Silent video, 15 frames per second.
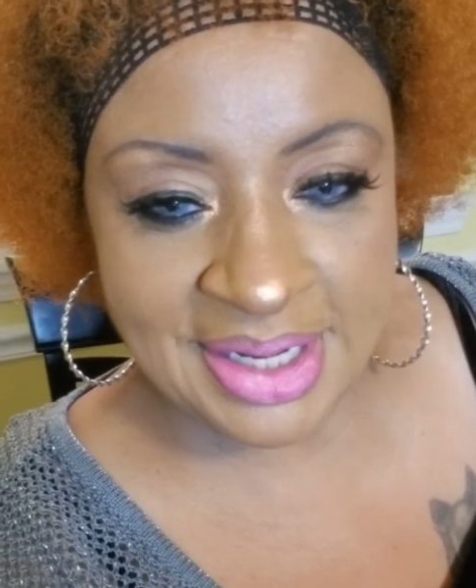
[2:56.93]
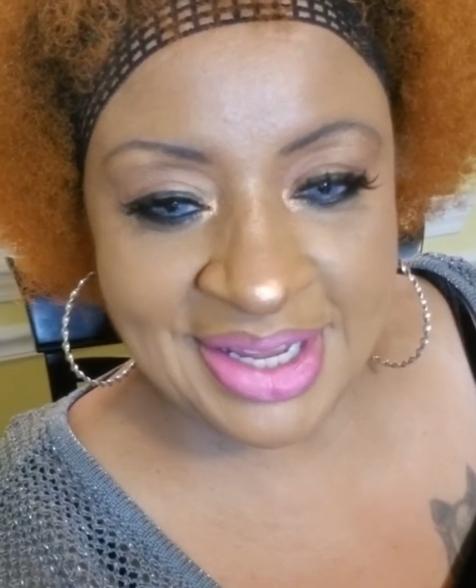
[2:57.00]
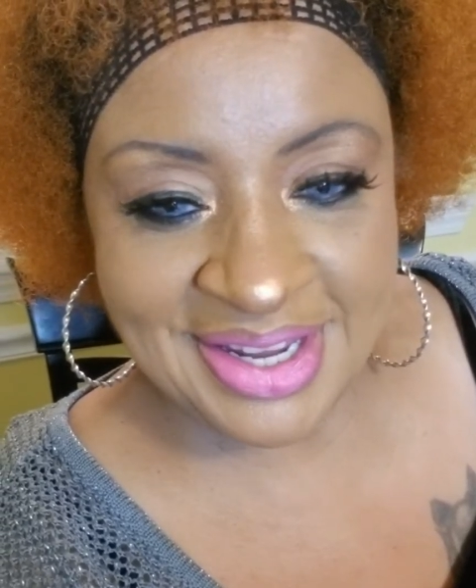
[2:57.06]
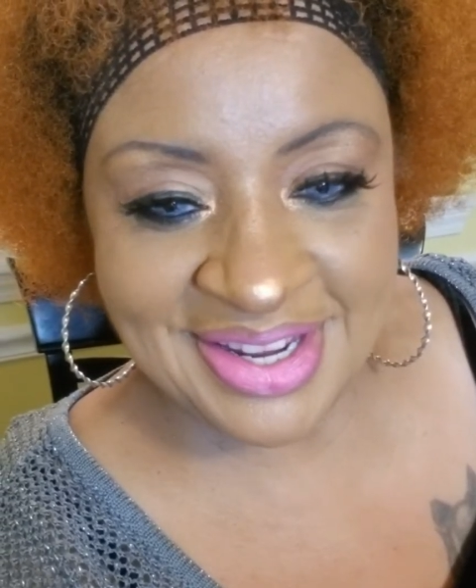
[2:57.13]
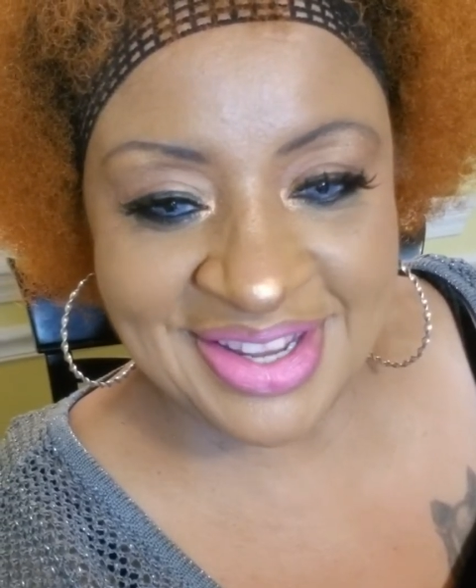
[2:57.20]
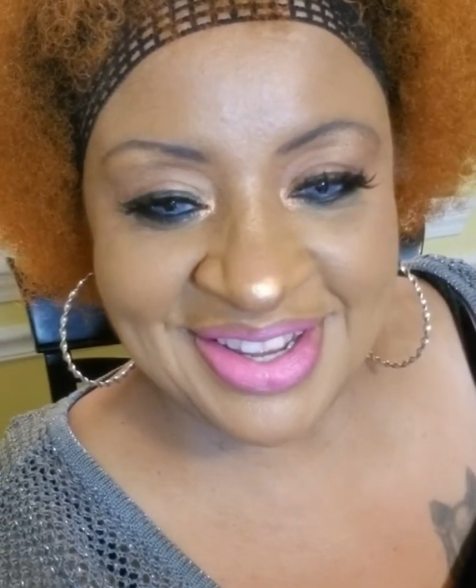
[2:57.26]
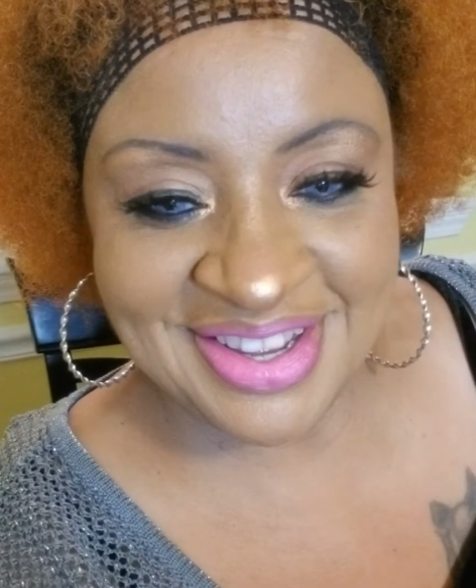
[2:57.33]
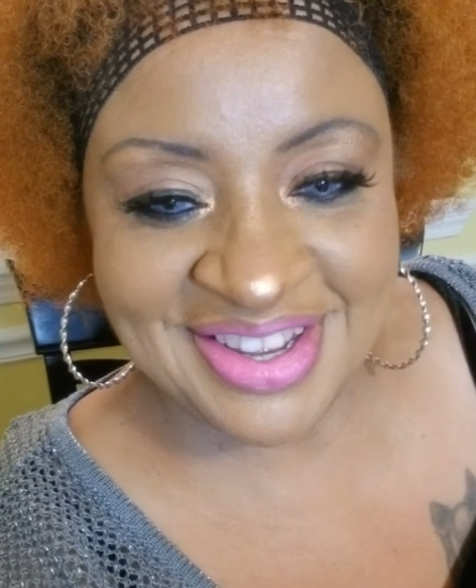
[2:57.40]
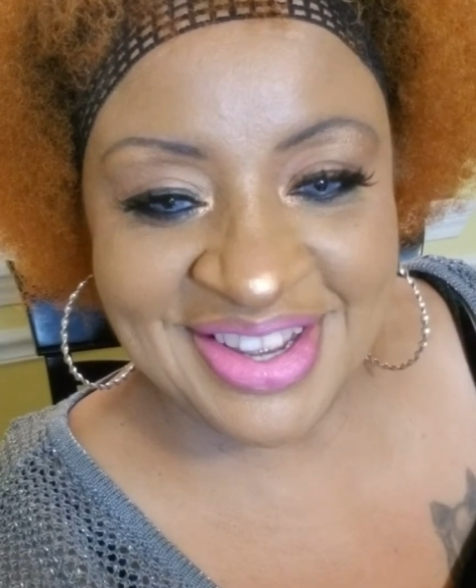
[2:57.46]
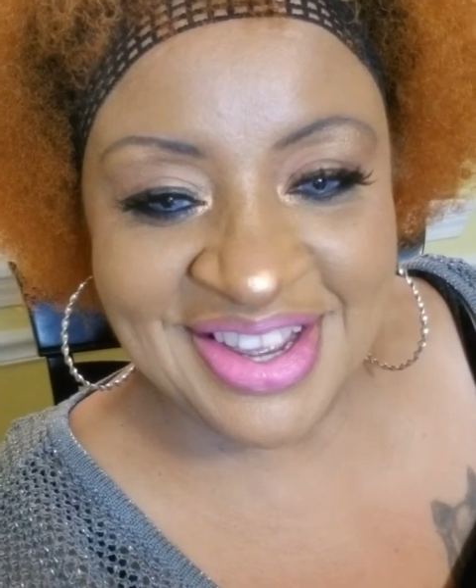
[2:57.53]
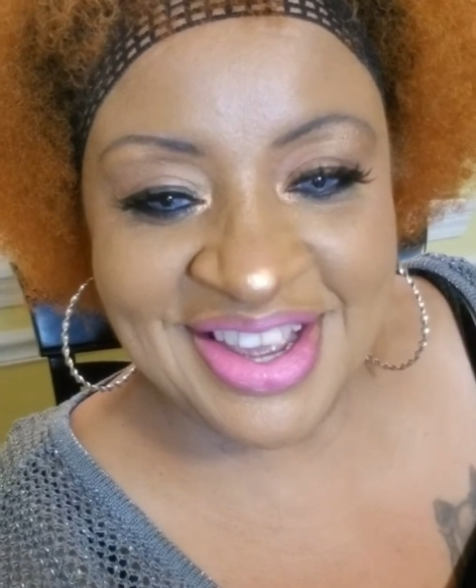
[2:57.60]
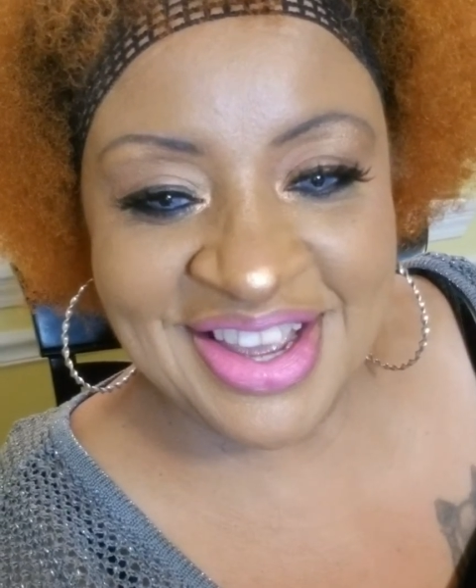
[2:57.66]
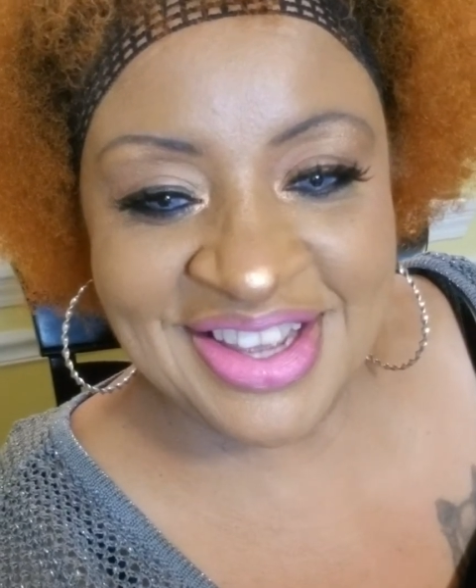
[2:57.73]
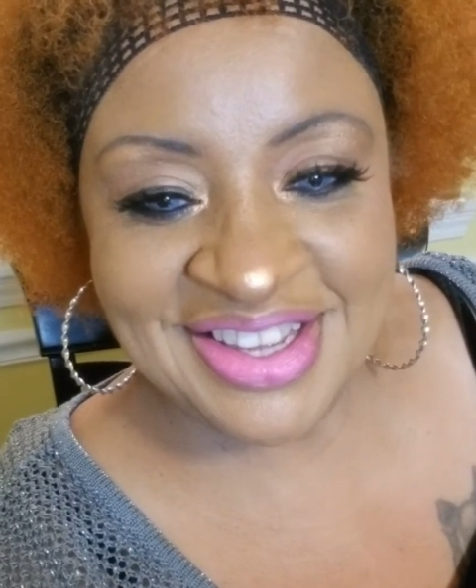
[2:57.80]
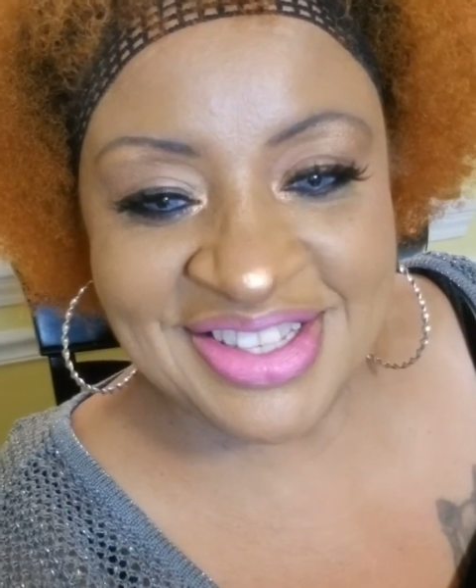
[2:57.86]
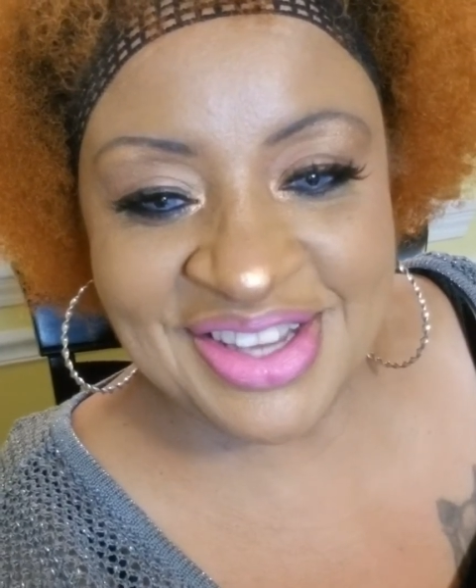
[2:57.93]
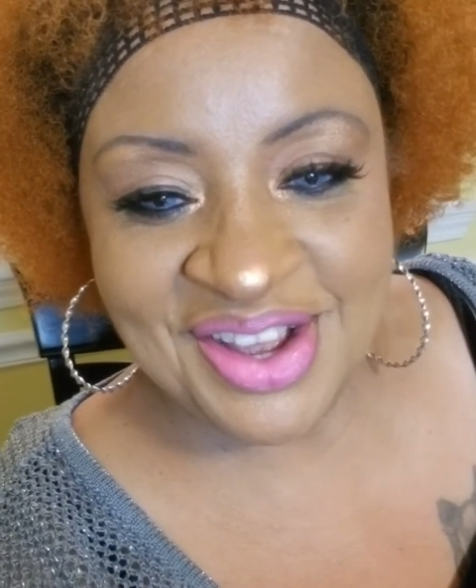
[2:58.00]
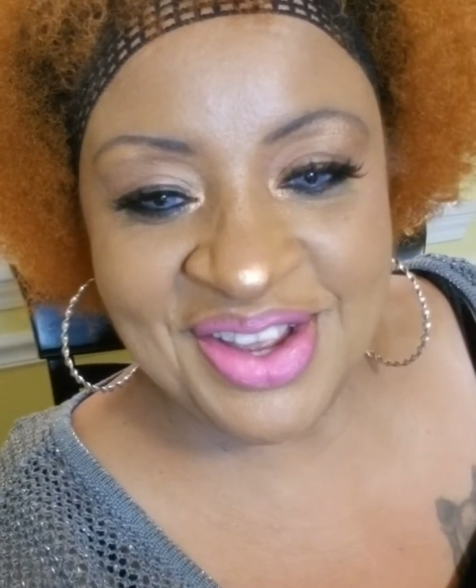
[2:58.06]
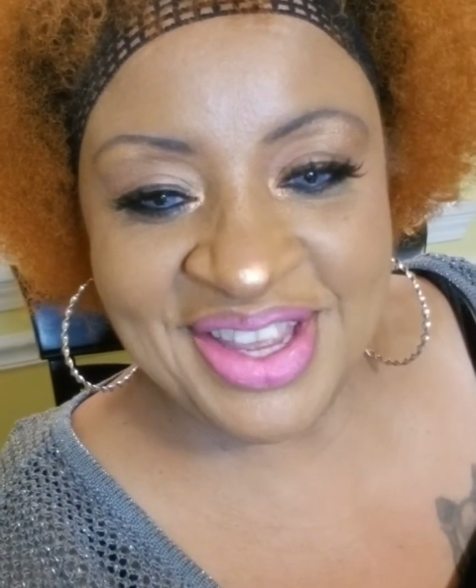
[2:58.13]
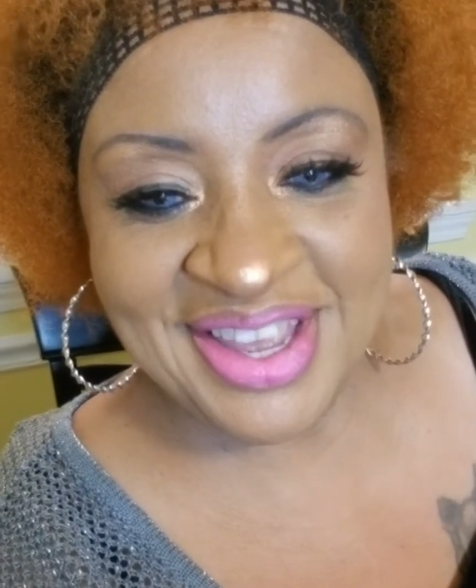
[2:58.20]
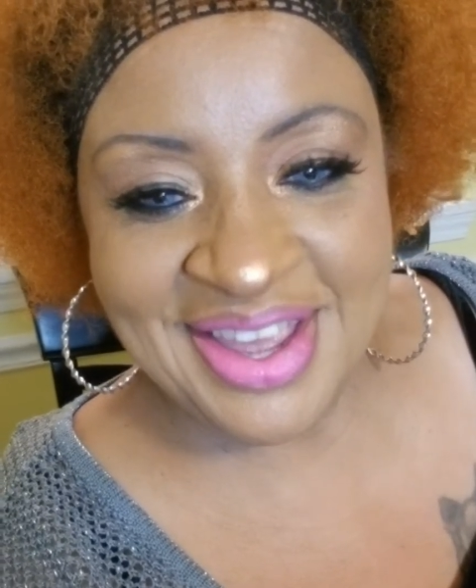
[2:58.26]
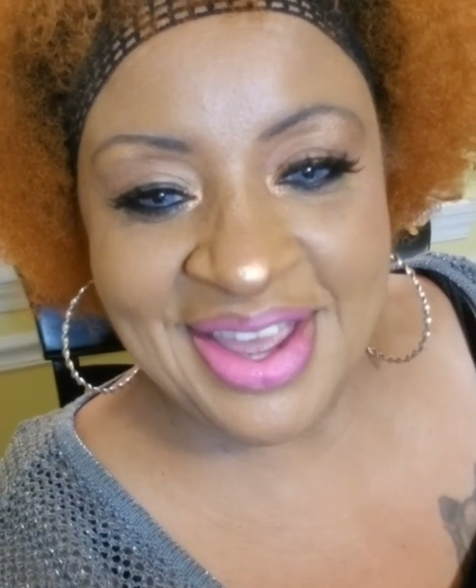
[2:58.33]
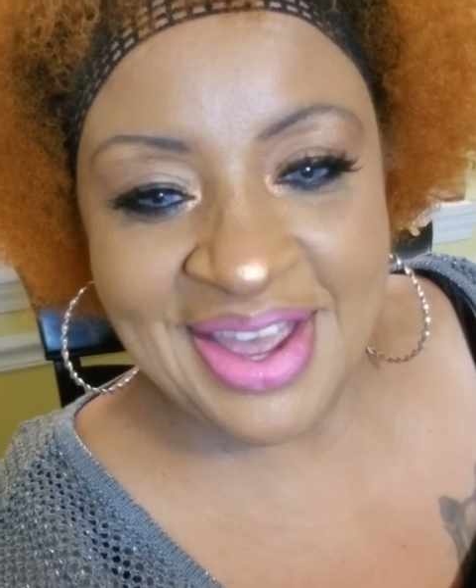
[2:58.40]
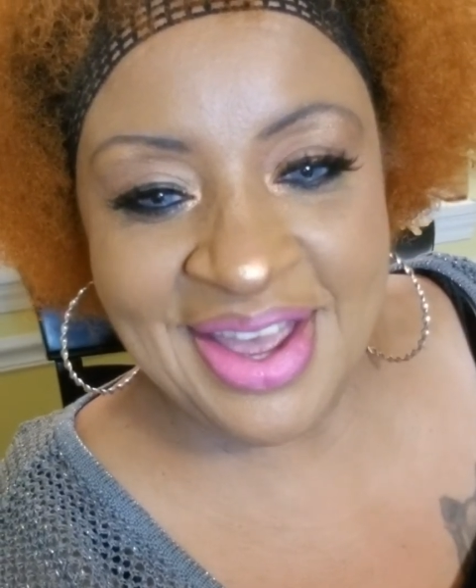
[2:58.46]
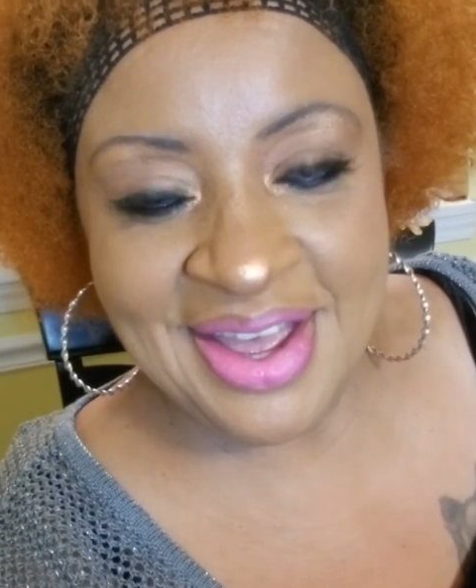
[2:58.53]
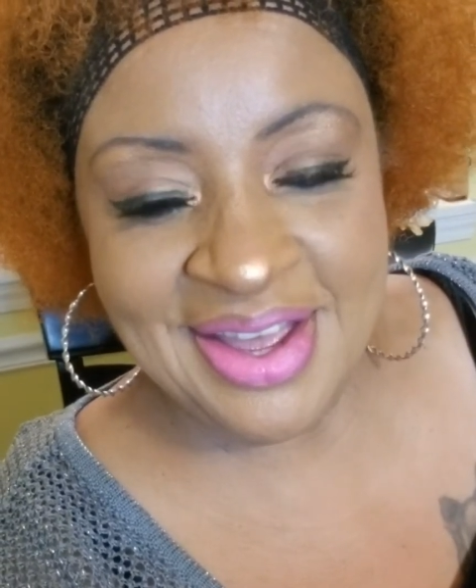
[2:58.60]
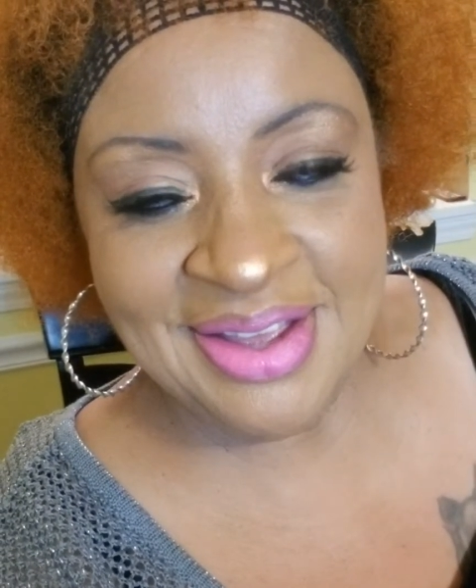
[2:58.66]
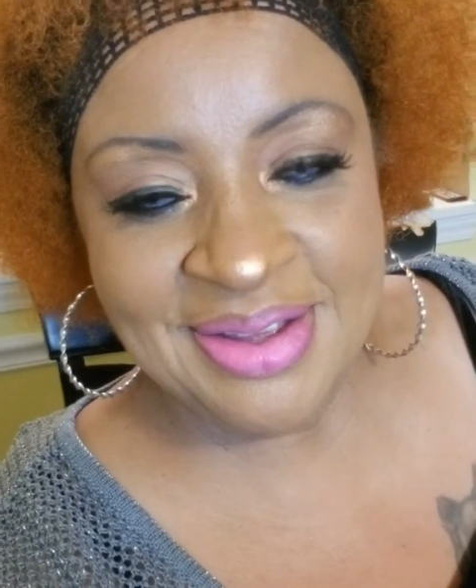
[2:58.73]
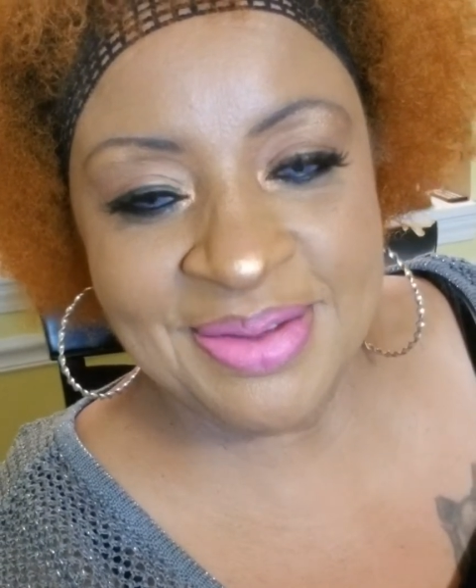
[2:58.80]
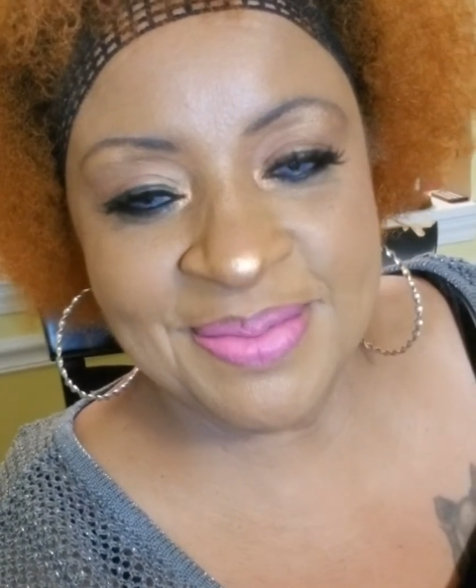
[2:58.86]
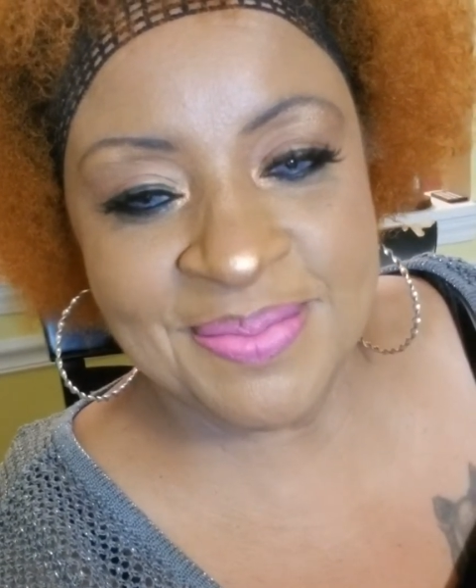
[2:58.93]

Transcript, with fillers: needed. So yeah.